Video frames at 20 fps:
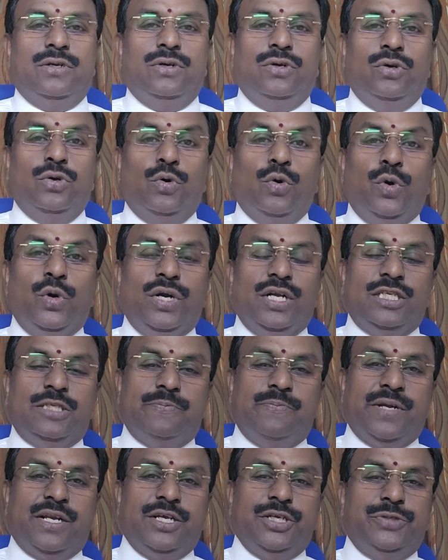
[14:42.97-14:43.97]
No
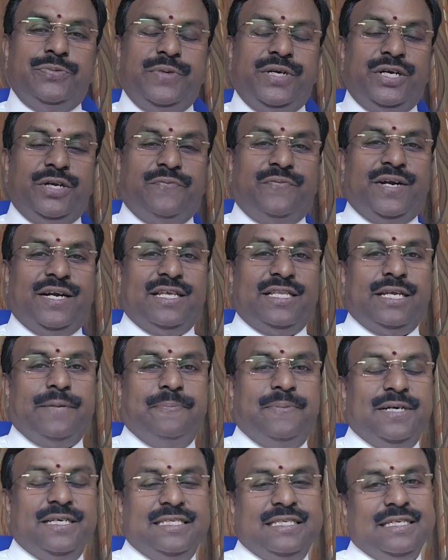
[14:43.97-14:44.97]
disparagement of another
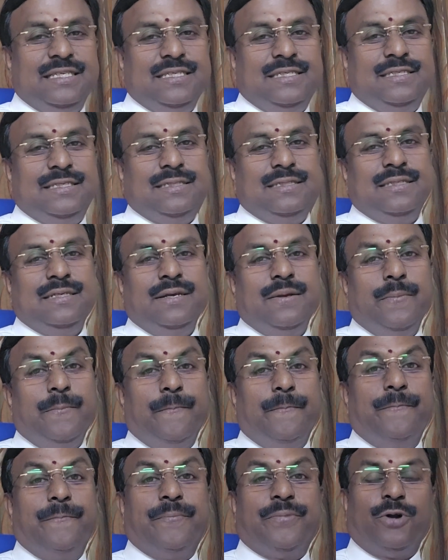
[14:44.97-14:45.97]
person's
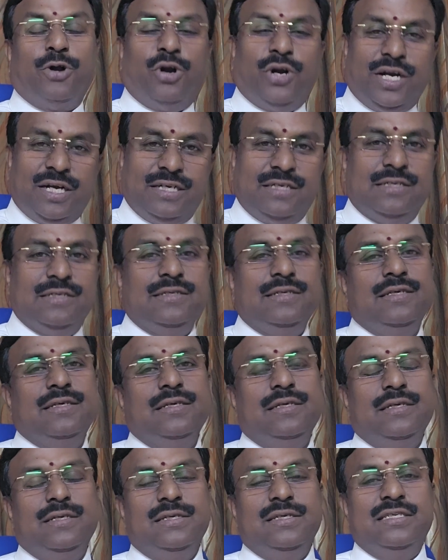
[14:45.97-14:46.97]
product,
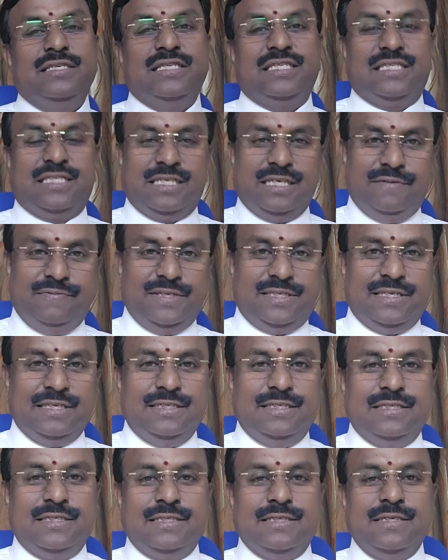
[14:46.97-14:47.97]

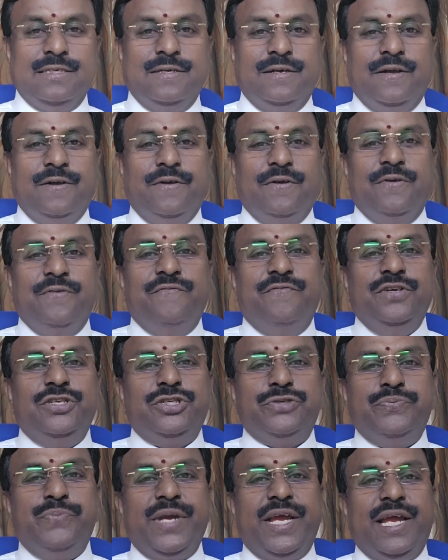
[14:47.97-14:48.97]
services,
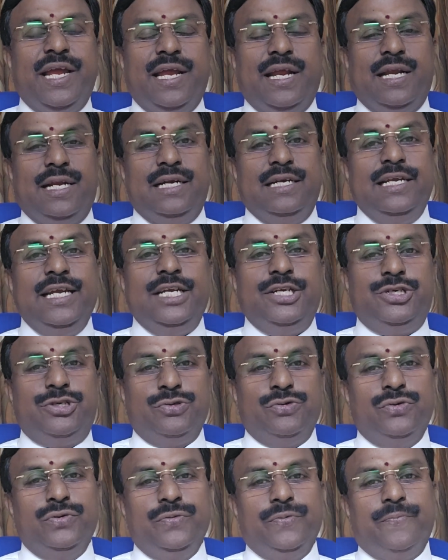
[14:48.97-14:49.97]
which may lead
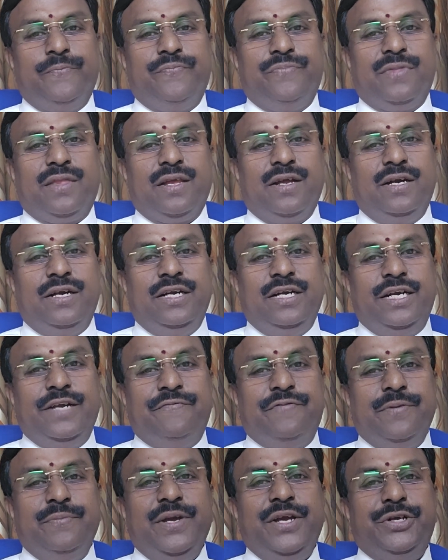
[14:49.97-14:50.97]
to
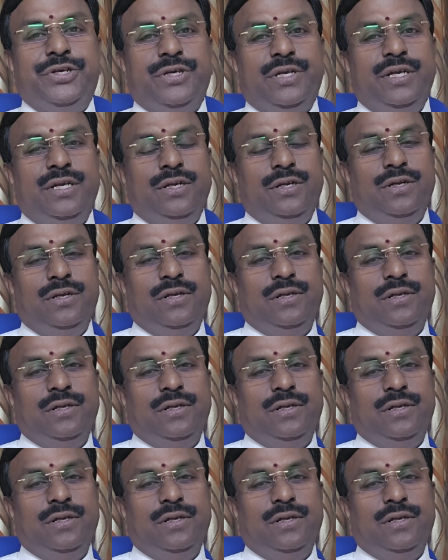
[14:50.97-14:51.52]
defamation,